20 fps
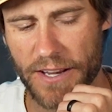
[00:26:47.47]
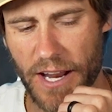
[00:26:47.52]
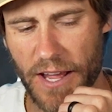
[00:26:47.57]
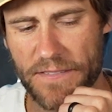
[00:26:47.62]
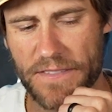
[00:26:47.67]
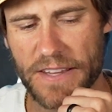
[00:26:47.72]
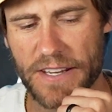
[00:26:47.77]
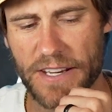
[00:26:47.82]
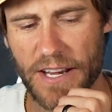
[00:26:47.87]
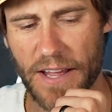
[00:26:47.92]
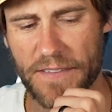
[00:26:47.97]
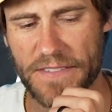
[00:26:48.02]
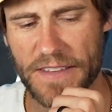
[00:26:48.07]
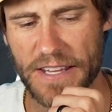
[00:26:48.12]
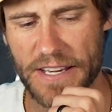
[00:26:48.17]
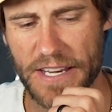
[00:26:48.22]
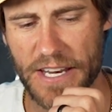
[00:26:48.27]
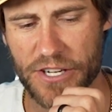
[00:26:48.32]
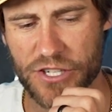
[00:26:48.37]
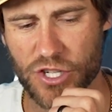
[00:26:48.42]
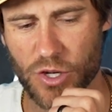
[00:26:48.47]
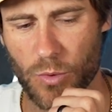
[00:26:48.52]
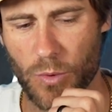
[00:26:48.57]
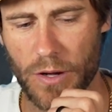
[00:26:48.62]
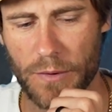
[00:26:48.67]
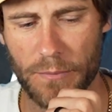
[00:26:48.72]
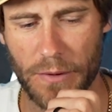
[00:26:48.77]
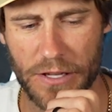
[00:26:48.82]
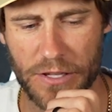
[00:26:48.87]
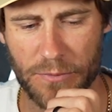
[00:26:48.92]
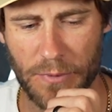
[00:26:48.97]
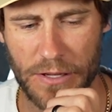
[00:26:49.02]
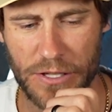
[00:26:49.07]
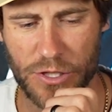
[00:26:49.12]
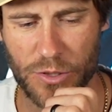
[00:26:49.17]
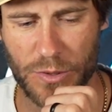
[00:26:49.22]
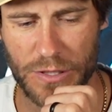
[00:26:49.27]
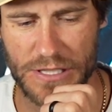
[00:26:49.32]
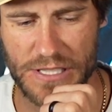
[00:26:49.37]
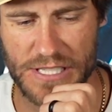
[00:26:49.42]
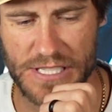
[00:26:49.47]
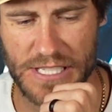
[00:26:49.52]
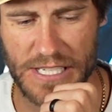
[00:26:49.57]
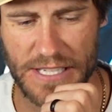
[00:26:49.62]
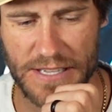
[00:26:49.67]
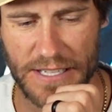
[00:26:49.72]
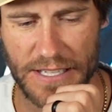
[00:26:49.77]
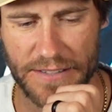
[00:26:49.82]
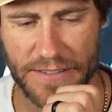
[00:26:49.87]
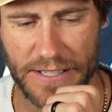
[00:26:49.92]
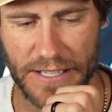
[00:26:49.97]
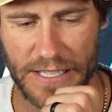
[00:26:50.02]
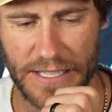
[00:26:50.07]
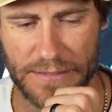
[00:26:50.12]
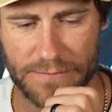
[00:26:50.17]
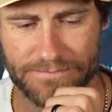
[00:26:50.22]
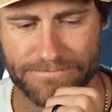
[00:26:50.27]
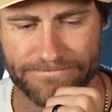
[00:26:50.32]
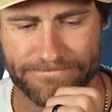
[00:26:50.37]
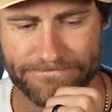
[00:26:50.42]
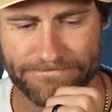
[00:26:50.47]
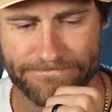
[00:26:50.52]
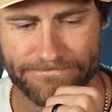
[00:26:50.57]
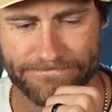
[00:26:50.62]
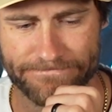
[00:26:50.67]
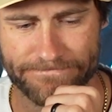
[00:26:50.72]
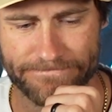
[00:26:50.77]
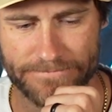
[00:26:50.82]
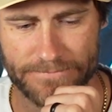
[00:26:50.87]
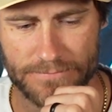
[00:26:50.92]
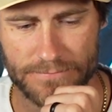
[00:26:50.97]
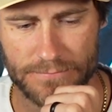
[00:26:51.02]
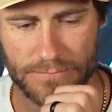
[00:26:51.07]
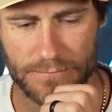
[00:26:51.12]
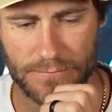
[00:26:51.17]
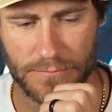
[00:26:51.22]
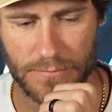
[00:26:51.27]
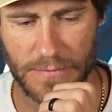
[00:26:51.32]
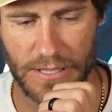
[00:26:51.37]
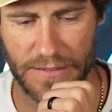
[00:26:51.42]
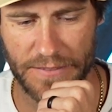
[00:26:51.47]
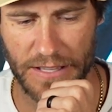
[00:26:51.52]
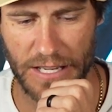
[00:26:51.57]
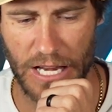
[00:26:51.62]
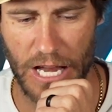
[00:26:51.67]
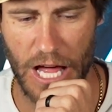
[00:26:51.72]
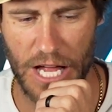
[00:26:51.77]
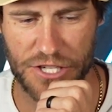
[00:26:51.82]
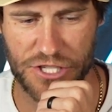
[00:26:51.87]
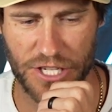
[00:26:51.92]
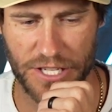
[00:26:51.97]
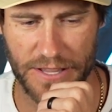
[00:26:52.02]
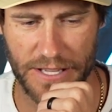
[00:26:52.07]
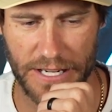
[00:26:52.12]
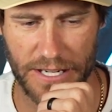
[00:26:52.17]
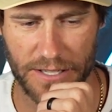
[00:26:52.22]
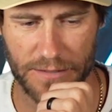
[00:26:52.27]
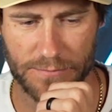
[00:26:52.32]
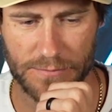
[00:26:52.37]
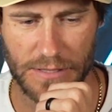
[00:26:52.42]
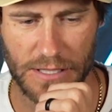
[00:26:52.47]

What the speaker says: not the initial one, but you can see the logic there.